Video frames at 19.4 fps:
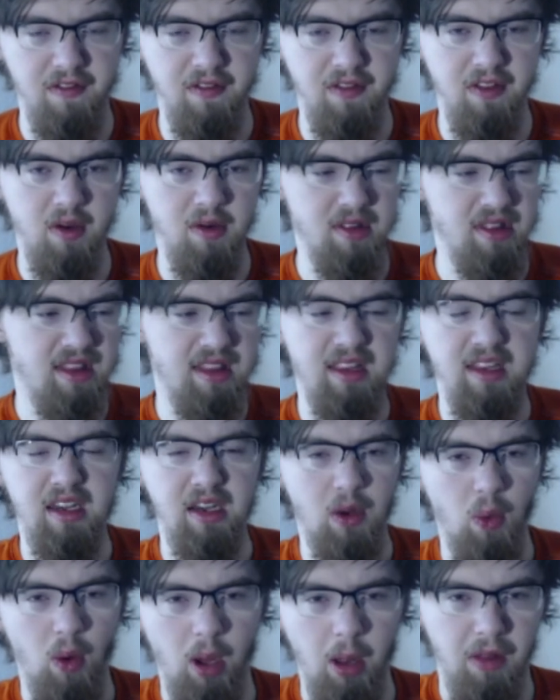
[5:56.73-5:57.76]
those didn't
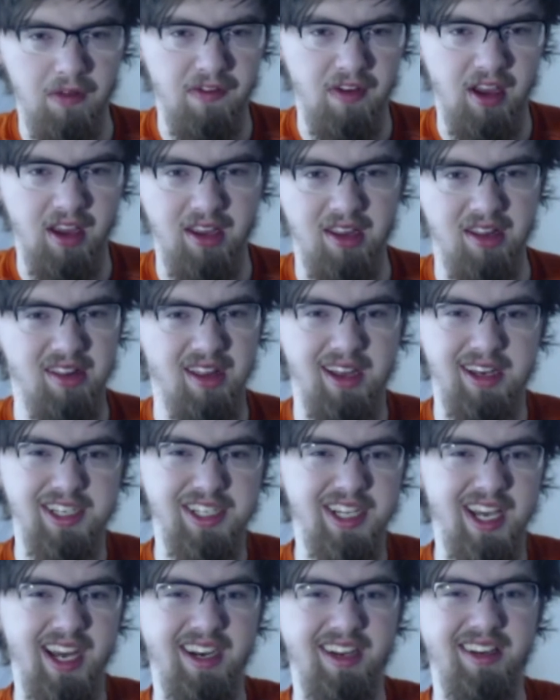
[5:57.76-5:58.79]
qualify because I just
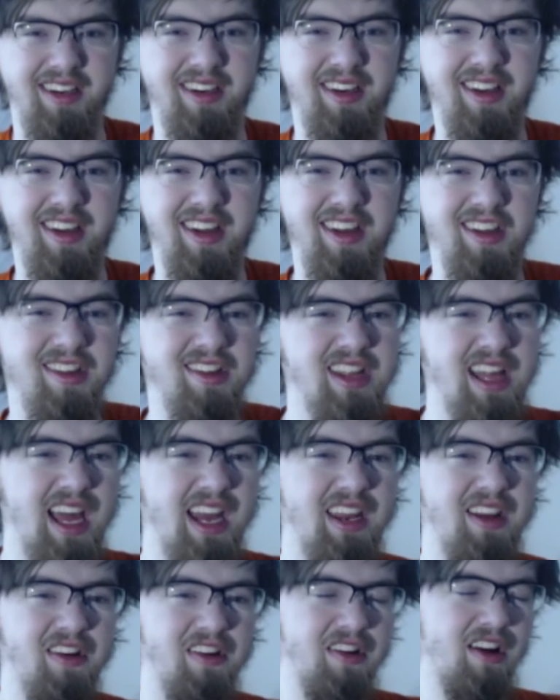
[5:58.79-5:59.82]
kind of sat
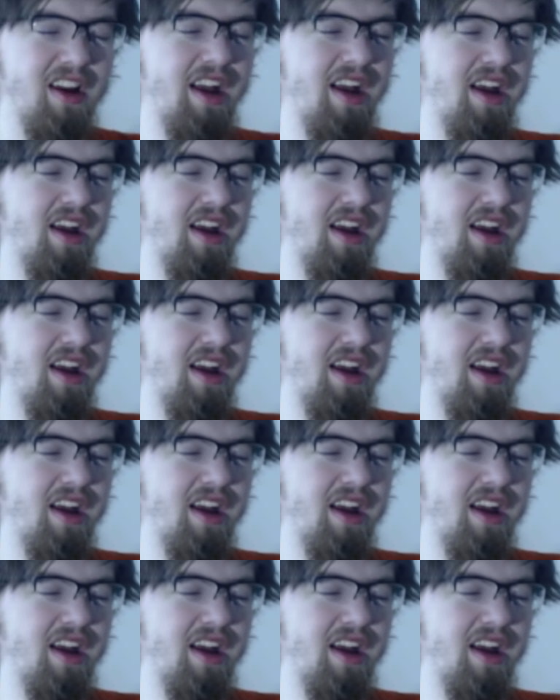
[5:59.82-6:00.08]
here